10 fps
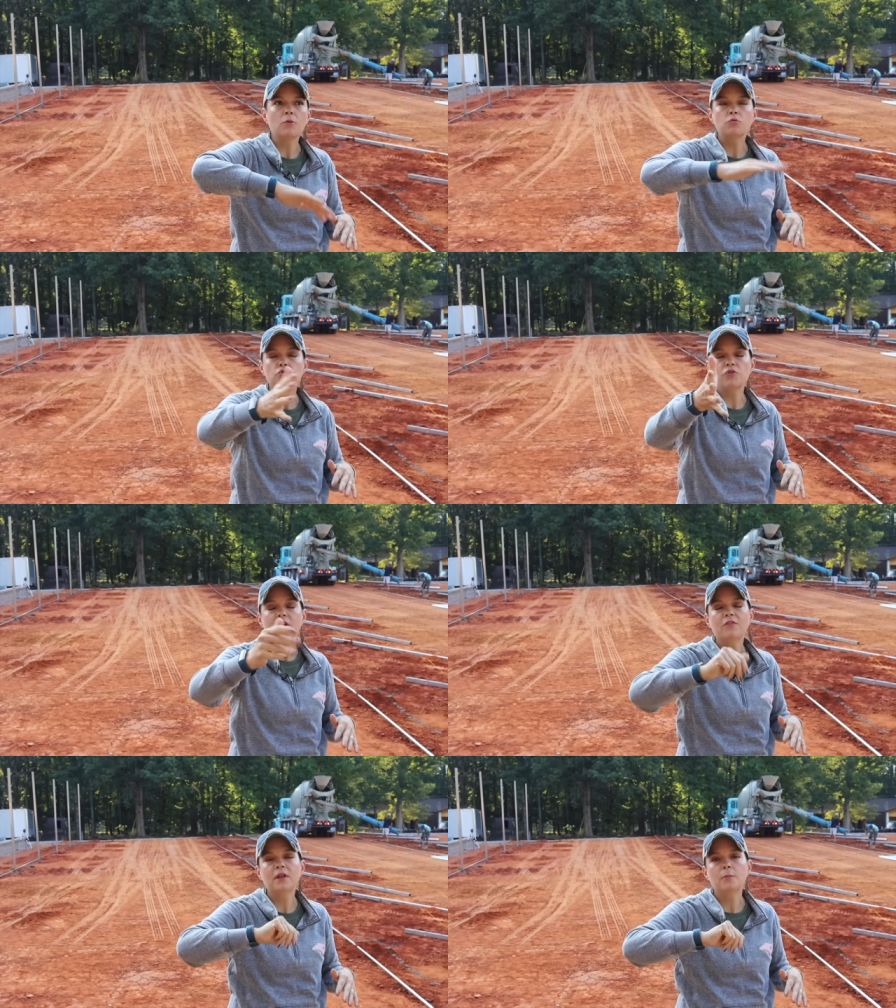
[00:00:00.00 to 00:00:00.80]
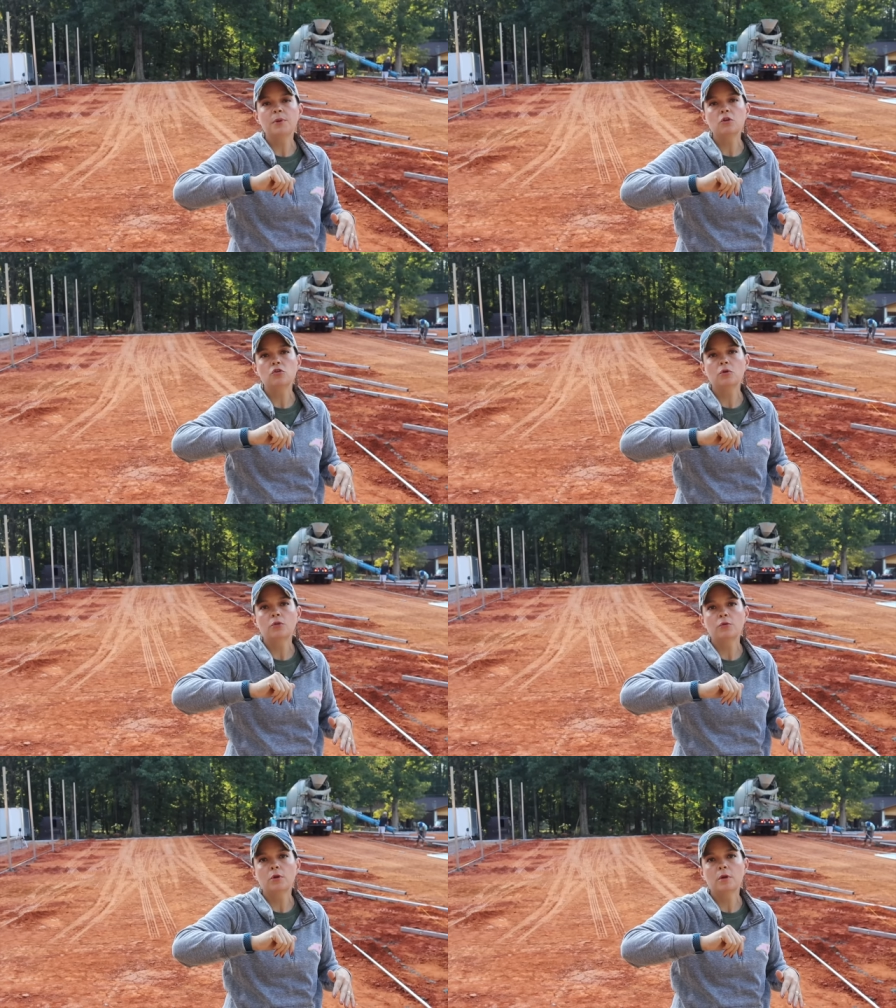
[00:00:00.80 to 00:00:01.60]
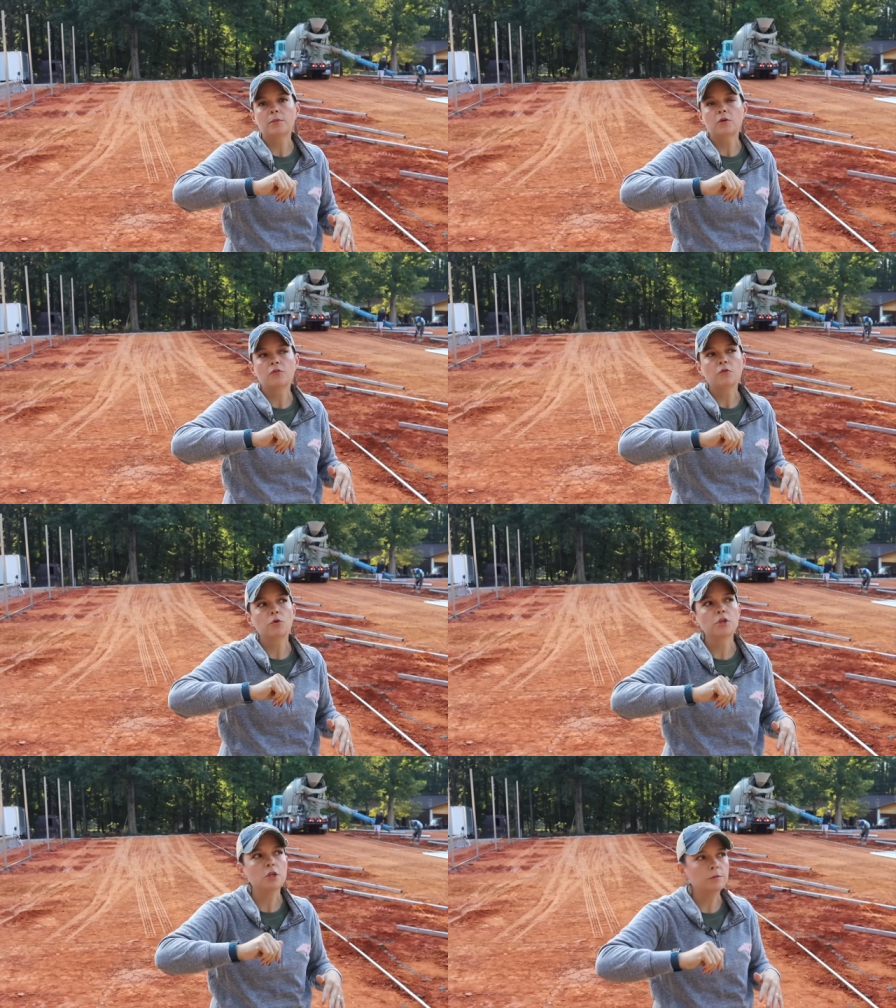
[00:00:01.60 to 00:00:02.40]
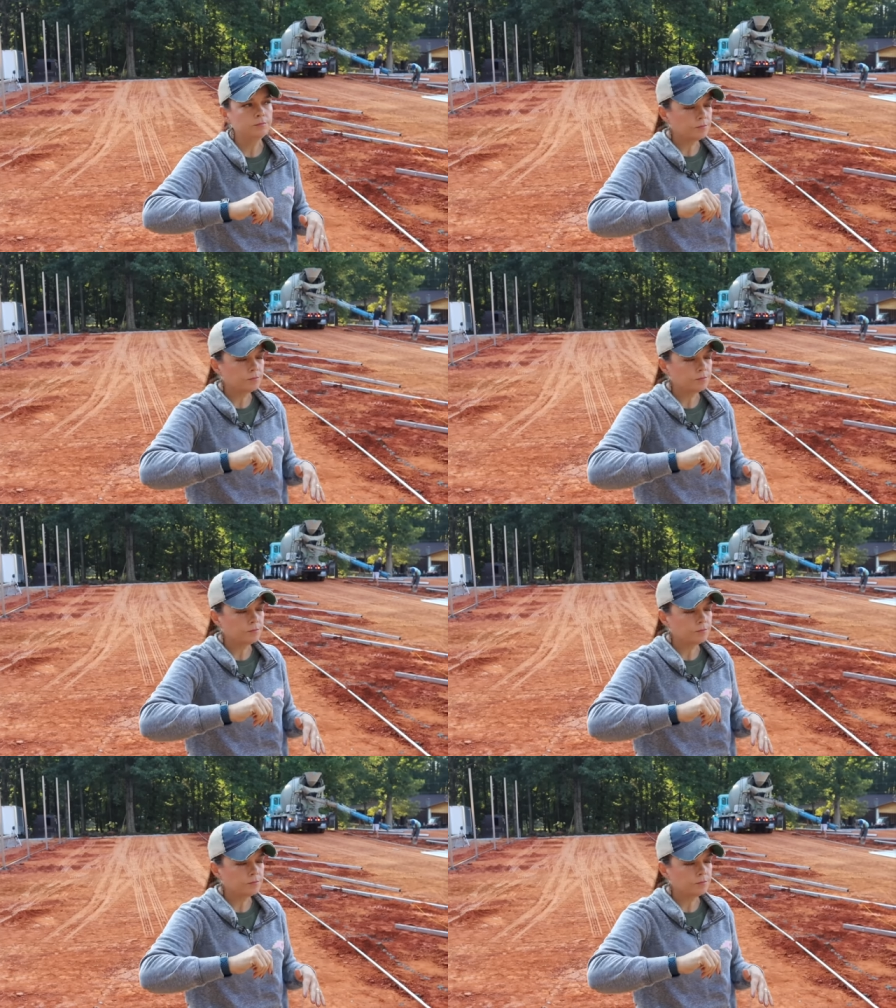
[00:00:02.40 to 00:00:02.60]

We'll try to find a picture and throw it up there for you.